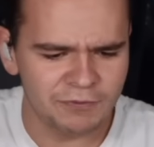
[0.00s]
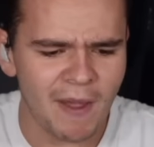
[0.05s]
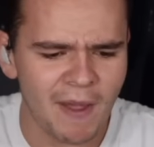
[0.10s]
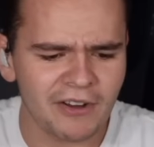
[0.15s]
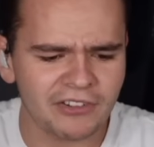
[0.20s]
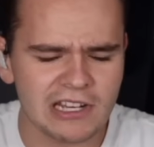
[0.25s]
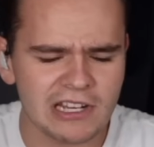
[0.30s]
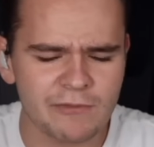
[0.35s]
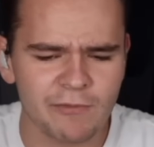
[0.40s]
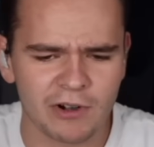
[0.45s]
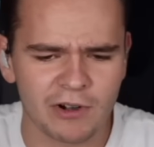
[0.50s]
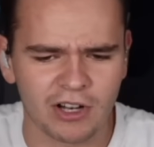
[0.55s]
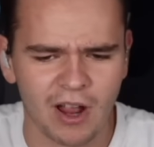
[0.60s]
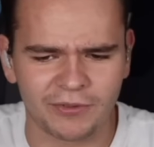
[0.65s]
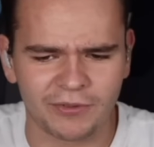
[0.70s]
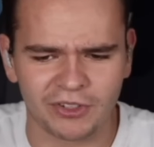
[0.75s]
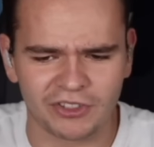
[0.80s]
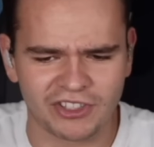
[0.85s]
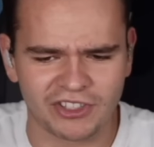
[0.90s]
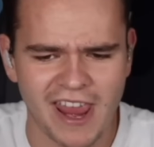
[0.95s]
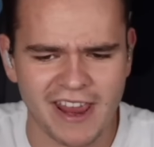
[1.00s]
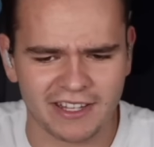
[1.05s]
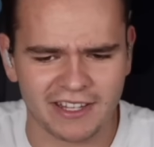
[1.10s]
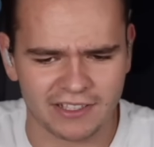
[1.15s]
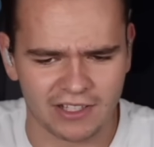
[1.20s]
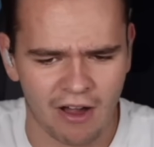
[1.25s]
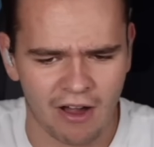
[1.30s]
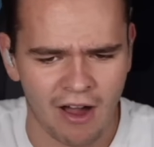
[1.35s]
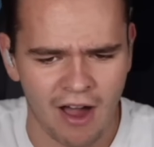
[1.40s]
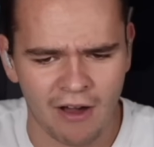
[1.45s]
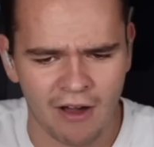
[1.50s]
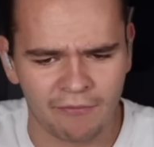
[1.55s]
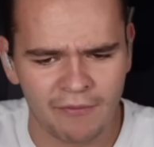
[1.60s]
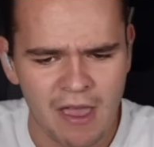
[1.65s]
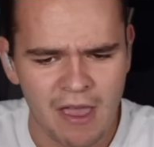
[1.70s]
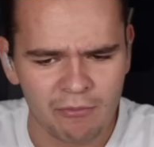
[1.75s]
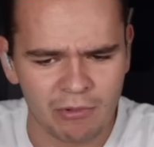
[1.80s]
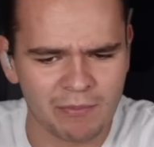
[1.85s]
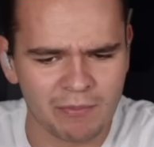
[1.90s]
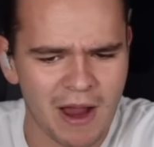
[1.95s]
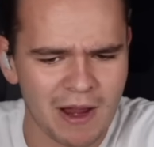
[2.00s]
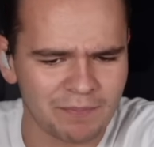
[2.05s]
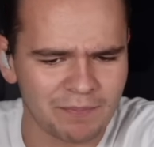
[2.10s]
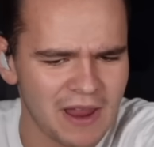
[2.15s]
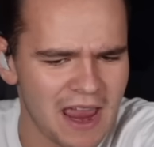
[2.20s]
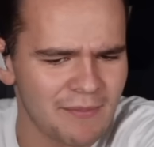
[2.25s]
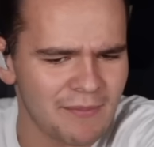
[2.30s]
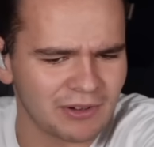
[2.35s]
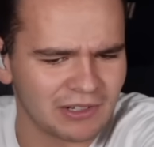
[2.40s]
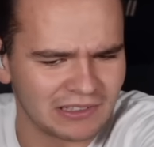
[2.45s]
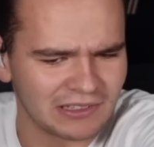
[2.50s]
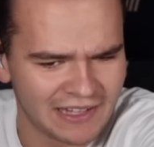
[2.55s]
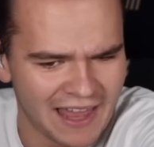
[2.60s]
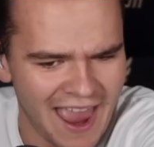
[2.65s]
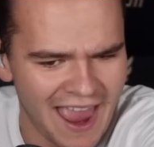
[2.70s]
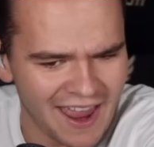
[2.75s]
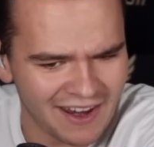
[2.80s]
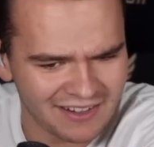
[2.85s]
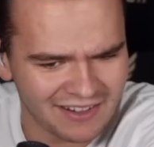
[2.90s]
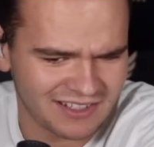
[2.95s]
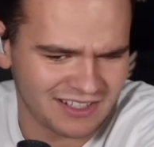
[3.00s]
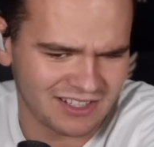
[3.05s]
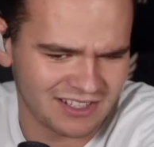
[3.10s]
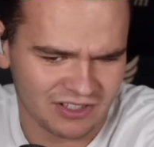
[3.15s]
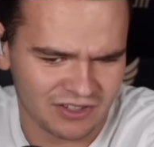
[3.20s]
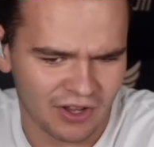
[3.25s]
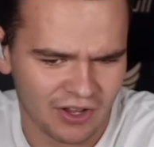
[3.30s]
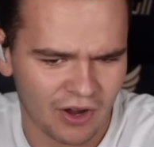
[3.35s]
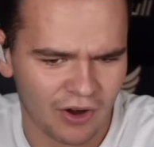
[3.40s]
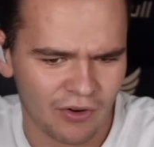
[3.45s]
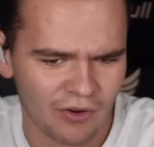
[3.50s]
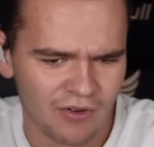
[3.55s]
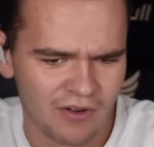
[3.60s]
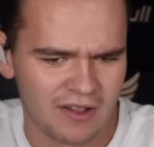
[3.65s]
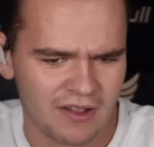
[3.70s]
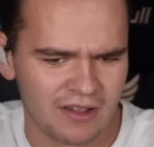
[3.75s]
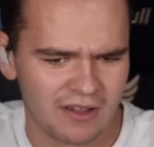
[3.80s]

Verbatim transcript: especially when it comes to taking off. We might be able to land here, though.